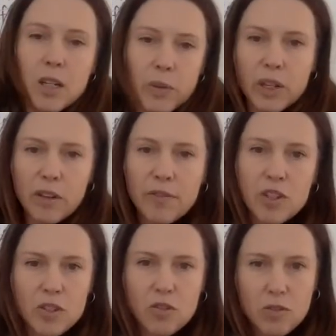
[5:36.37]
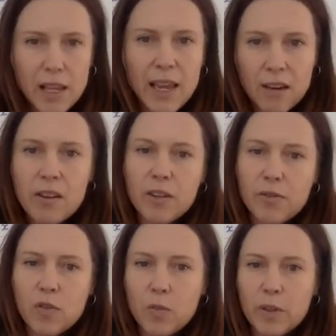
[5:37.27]
we can often just use area
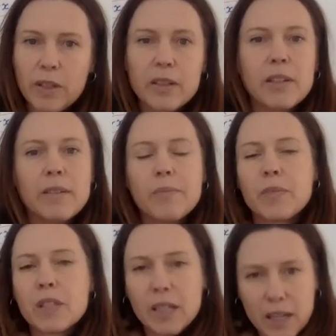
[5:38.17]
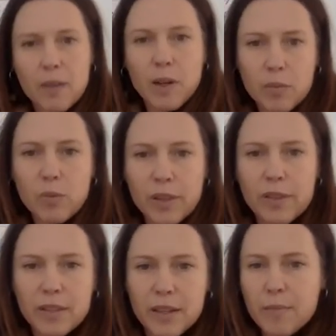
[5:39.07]
formula to come up with the
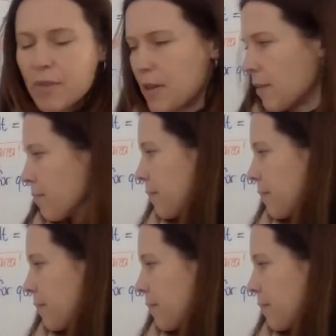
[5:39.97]
same thing.